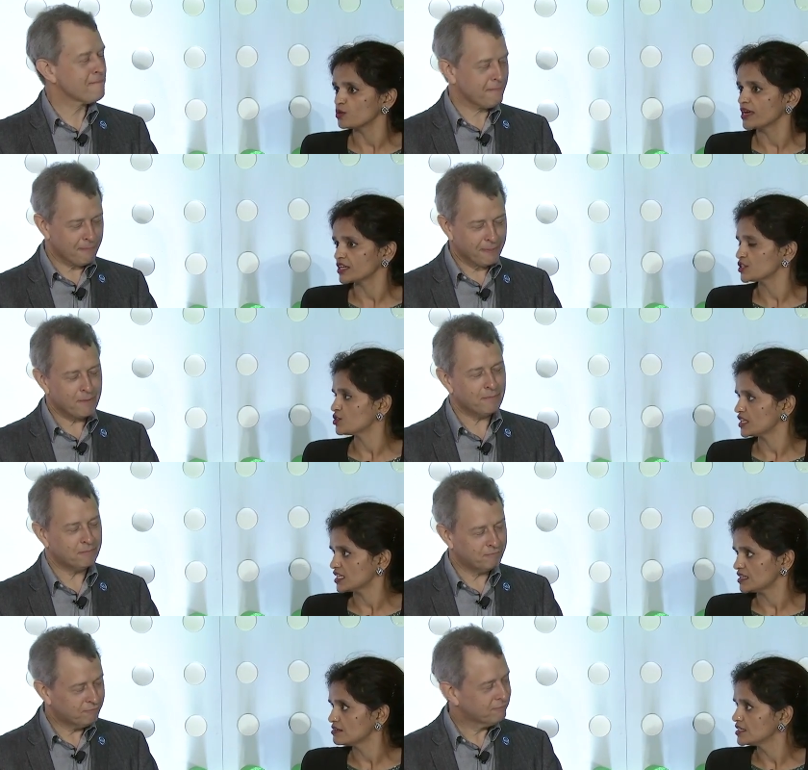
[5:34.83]
Speaker 1: to migrate your
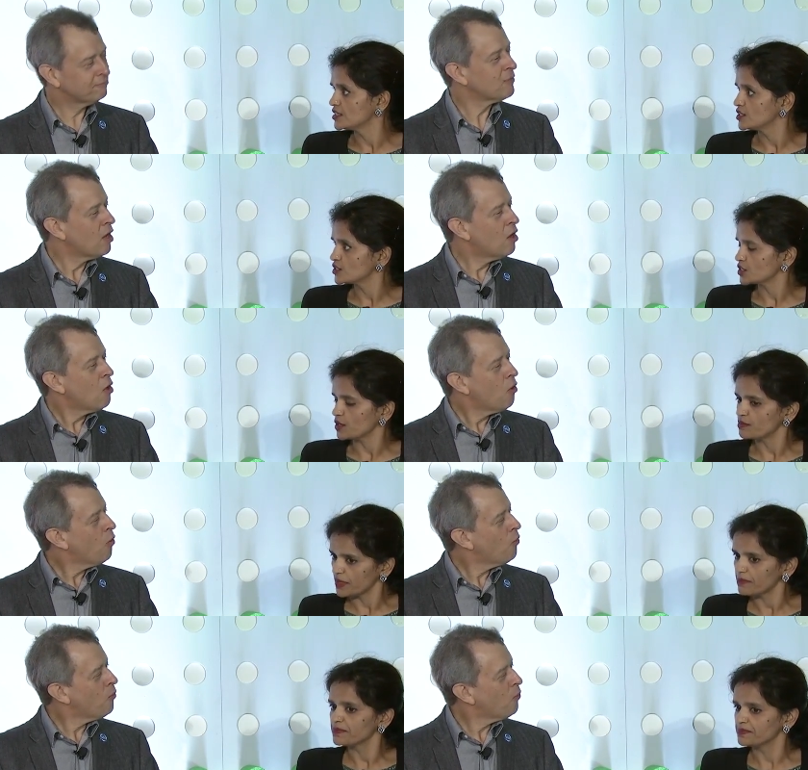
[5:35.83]
data. So,
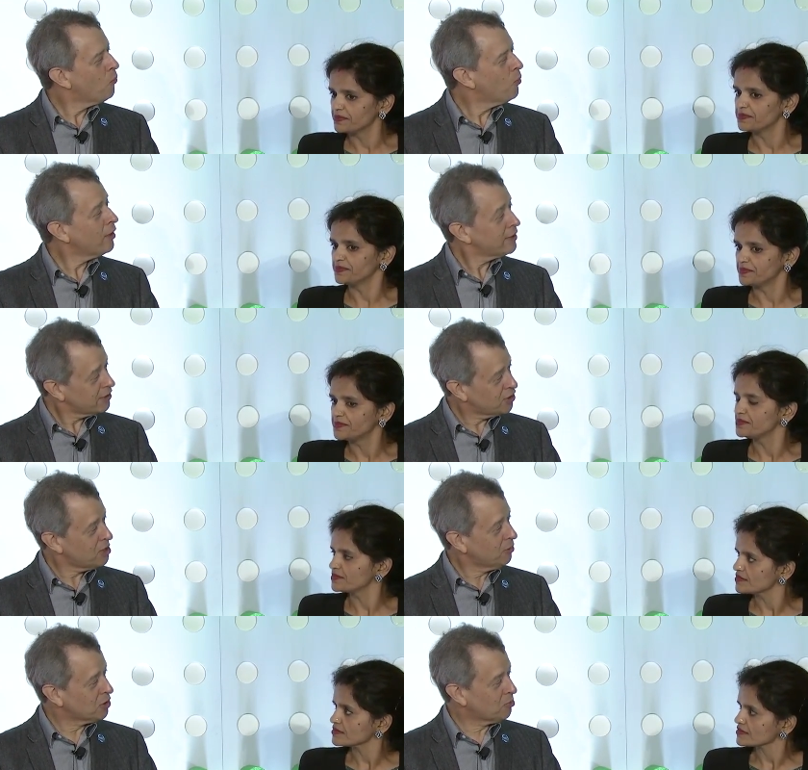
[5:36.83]
yep.
Speaker 2: Well, and that
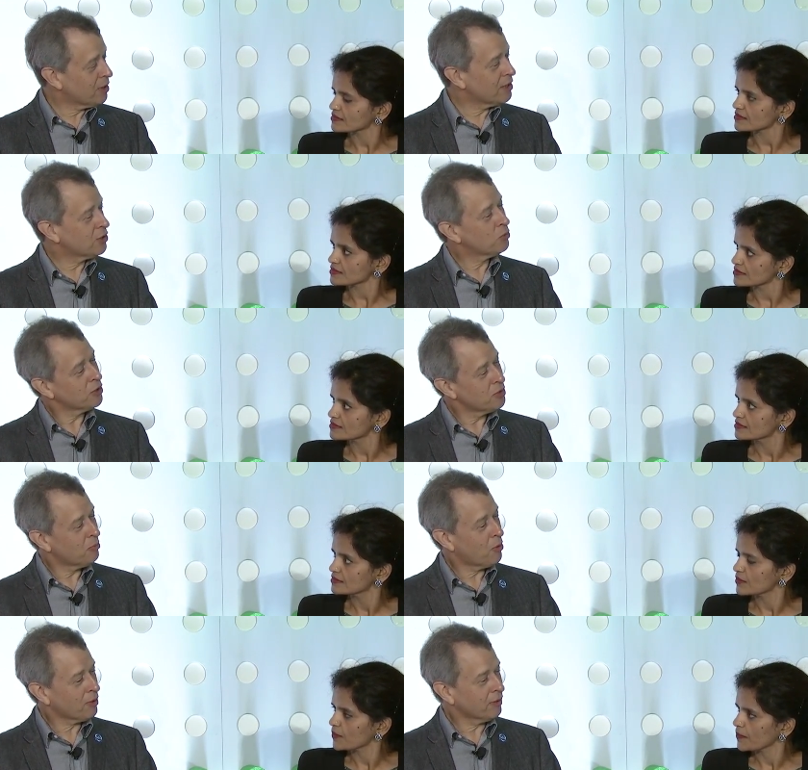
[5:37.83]
seamless piece is what's
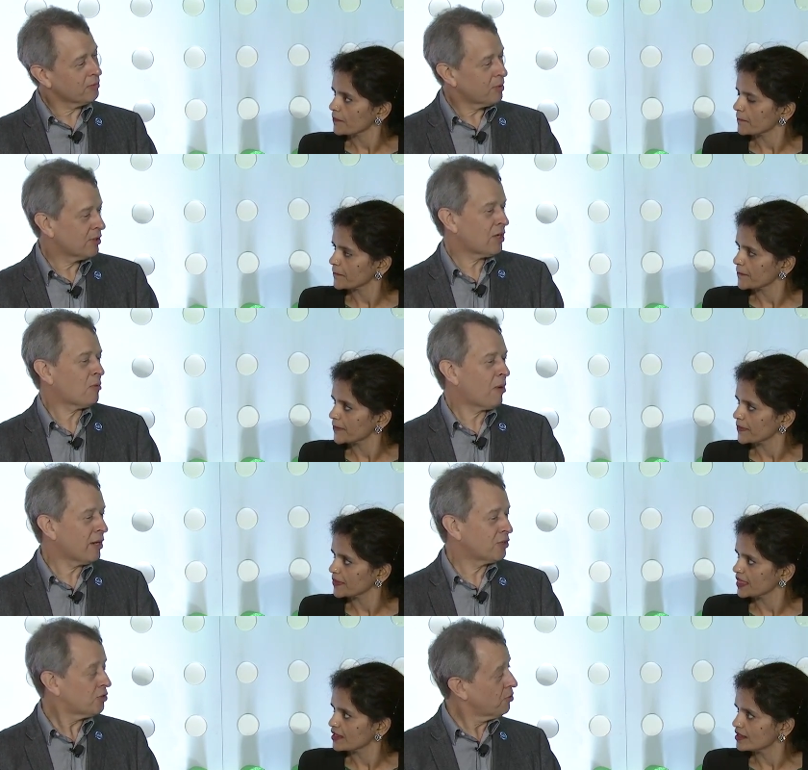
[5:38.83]
important because
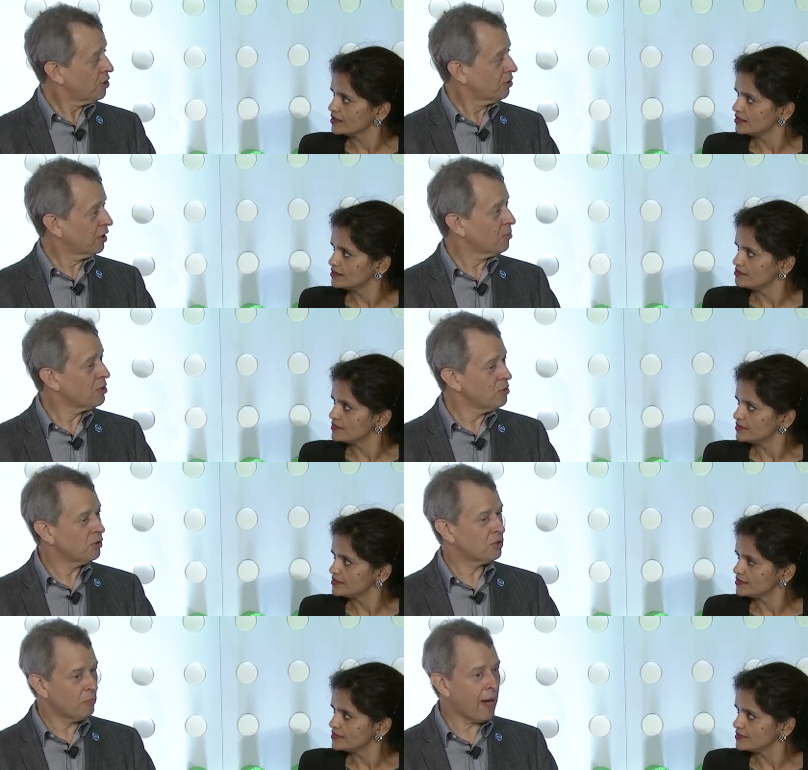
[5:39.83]
enterprises traditionally have been
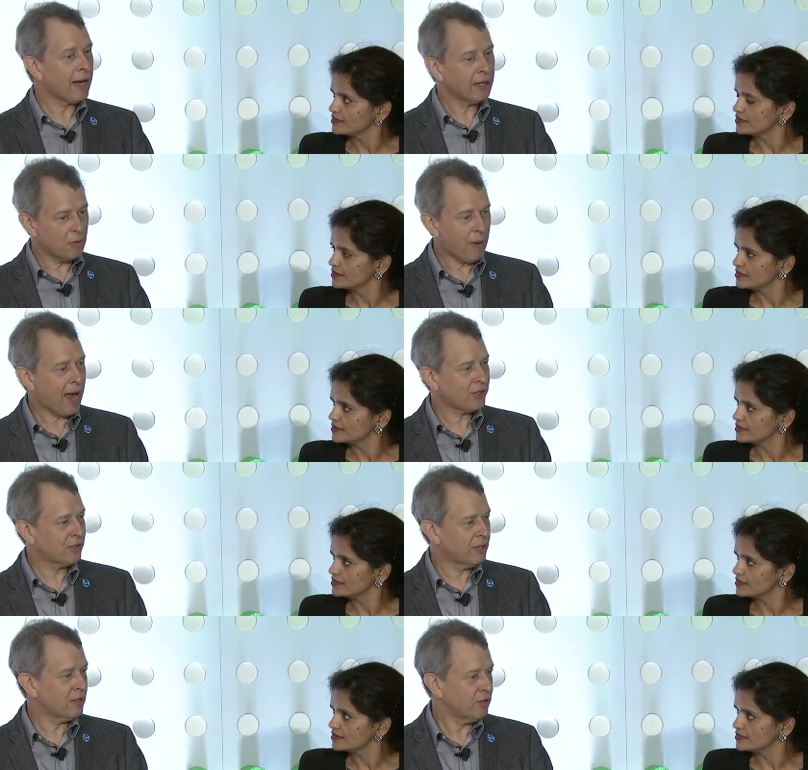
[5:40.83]
used to buying
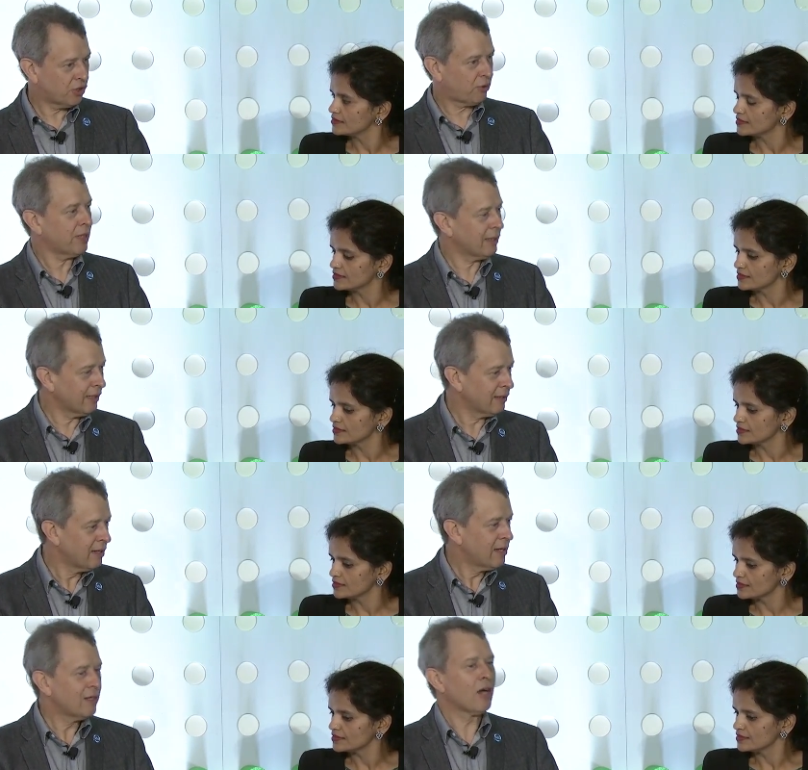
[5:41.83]
capacity discreetly.
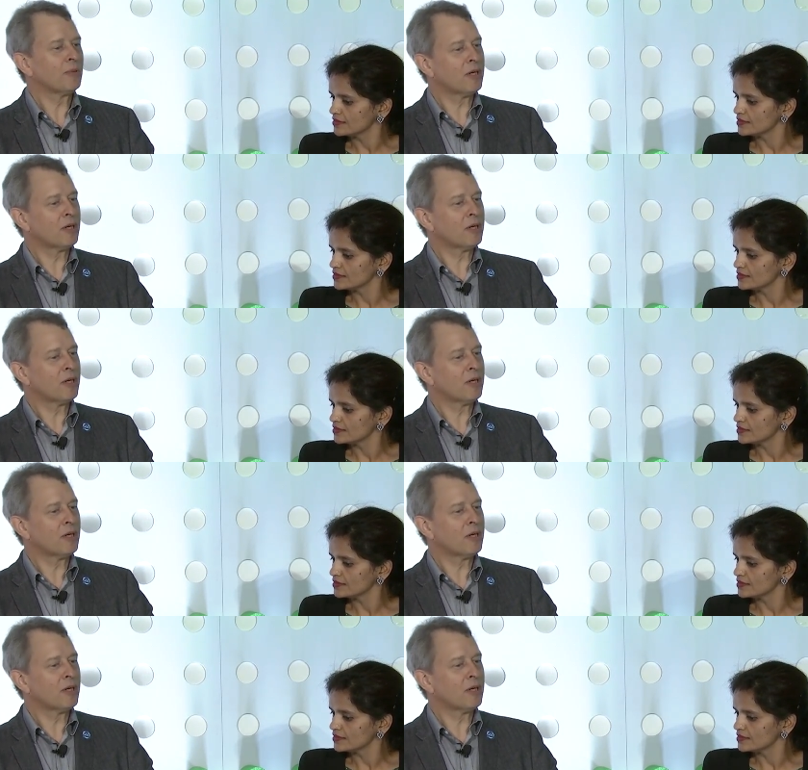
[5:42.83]
I'm